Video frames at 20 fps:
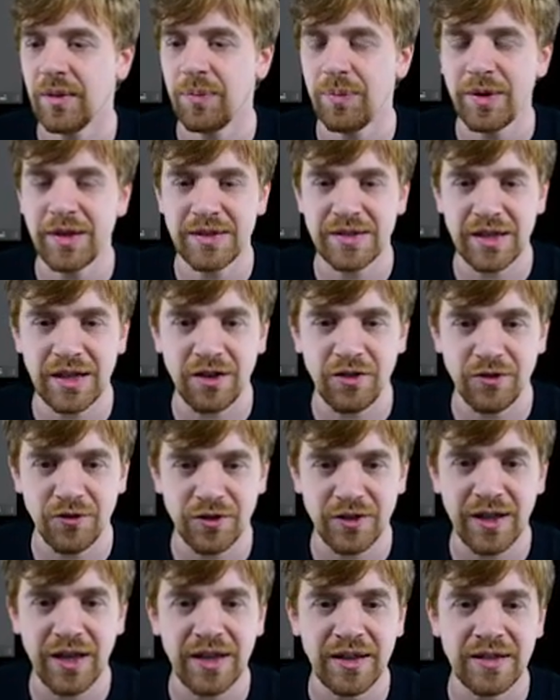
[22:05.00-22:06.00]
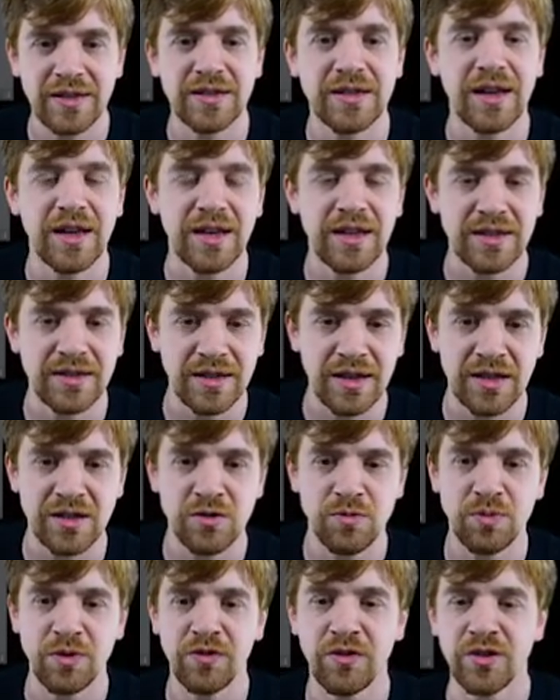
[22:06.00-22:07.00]
pixel of size as
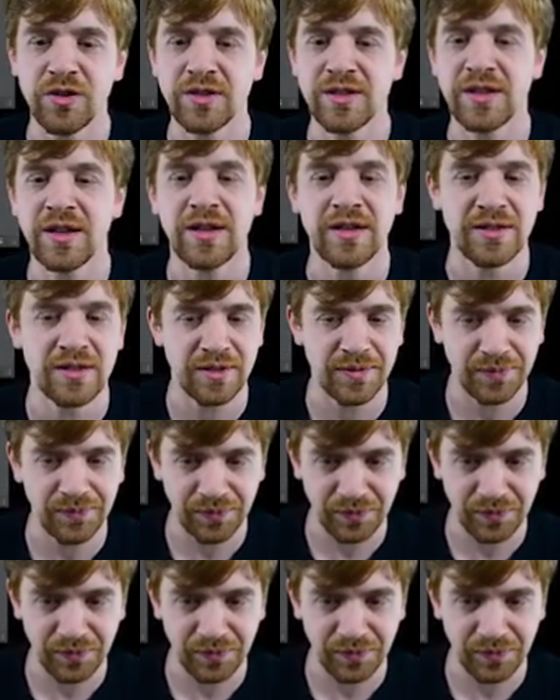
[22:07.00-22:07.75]
a preferred size.